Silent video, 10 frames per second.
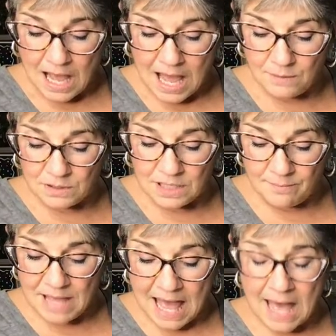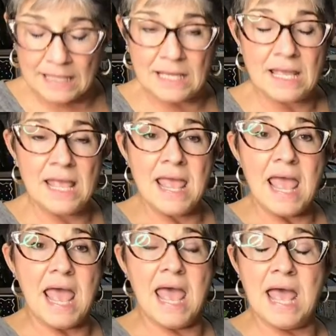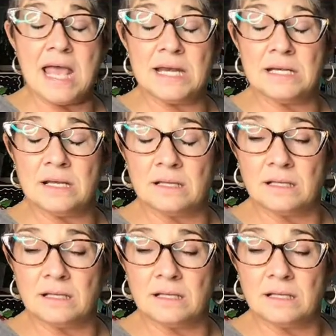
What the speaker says: I will come back and